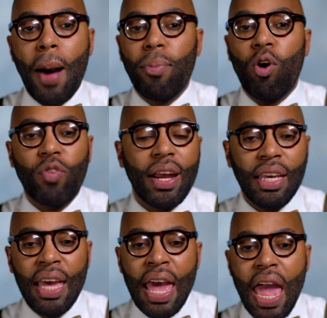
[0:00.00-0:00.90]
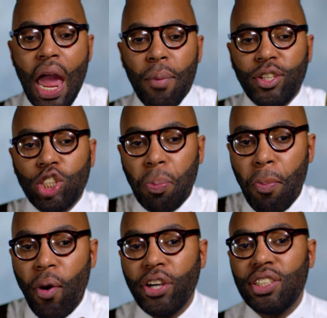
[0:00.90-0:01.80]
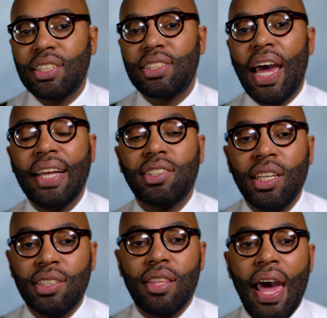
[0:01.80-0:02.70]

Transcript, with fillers: hop already, and we're just merging science into